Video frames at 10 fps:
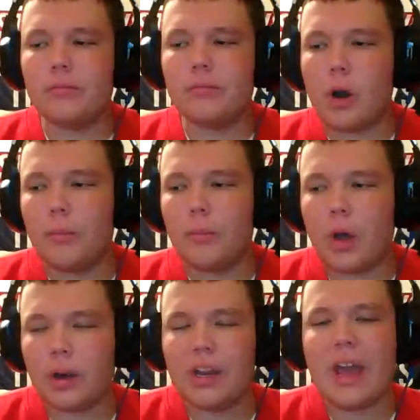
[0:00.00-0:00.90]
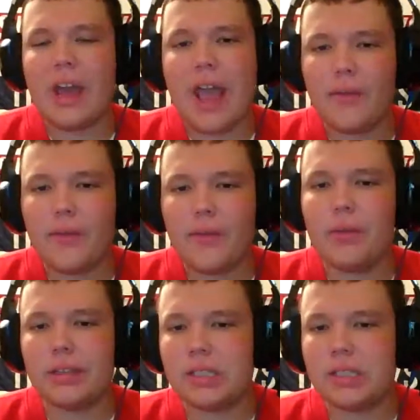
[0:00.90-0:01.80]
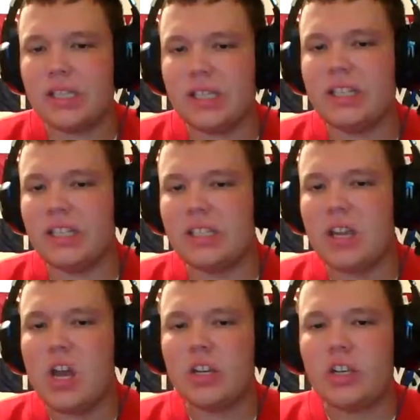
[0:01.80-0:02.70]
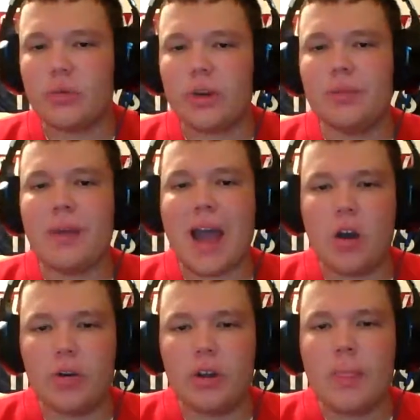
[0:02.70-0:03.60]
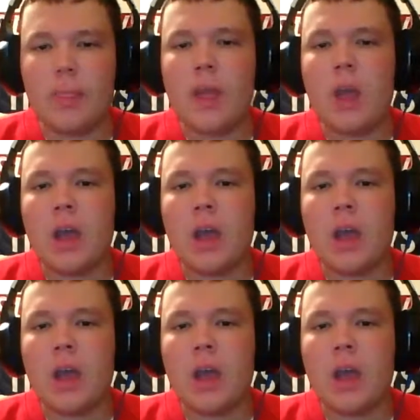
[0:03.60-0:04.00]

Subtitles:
Larkin to have big seasons to rebound. And